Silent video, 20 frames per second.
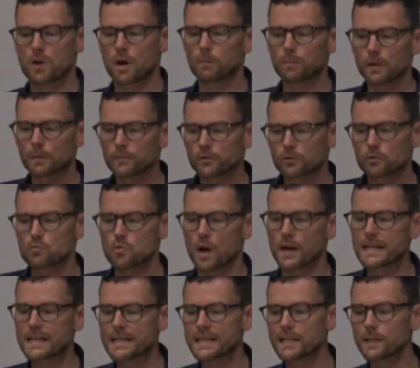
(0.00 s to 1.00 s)
problems
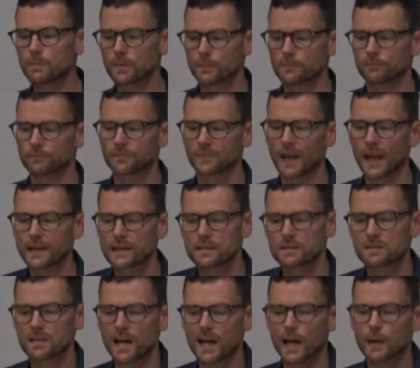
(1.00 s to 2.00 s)
run deep, and
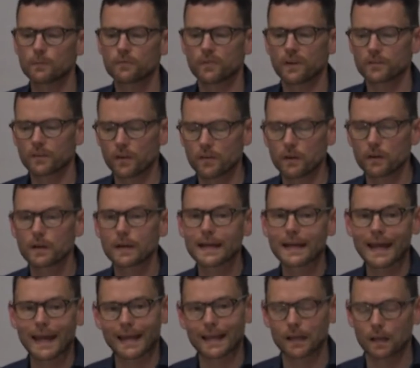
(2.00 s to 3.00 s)
it's time for another
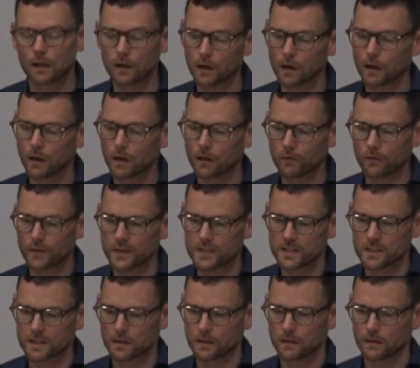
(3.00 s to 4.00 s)
kettle of
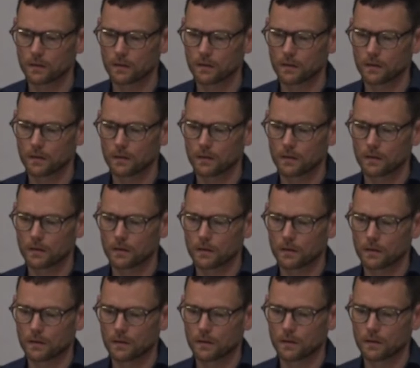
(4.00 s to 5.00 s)
fish.
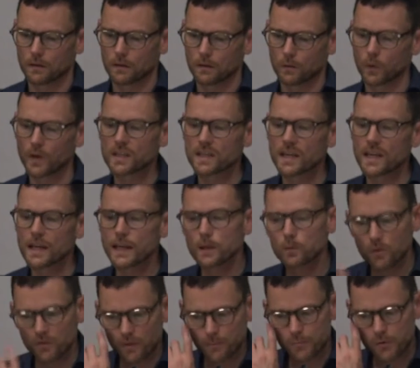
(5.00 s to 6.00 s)
We're
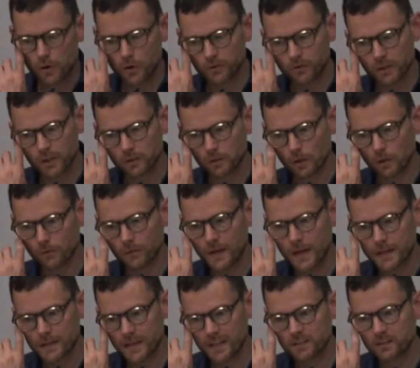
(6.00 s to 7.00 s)
dealing with a process of
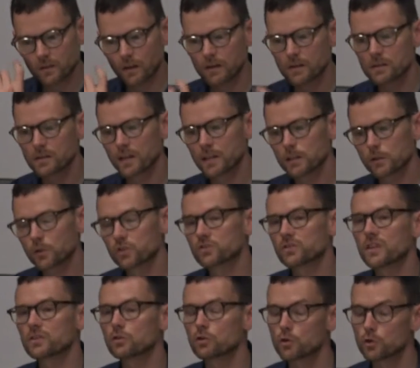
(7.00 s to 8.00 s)
discontinuous
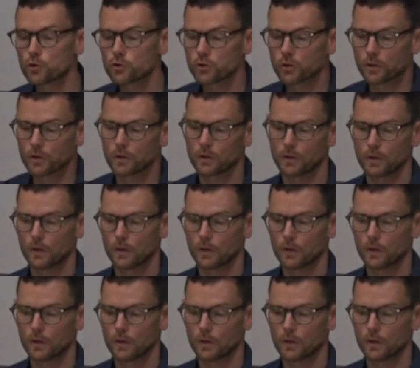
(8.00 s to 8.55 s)
dissolution,